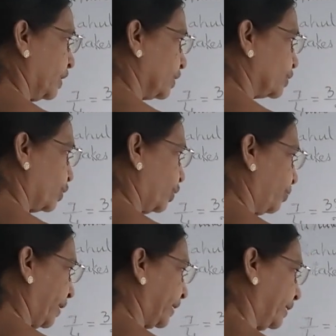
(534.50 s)
So
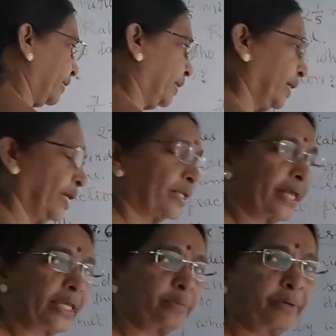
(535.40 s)
by
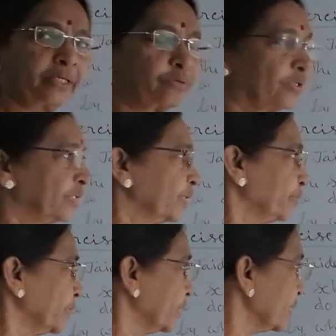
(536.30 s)
9 by 20
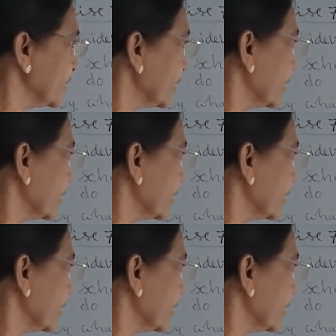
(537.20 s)
minutes,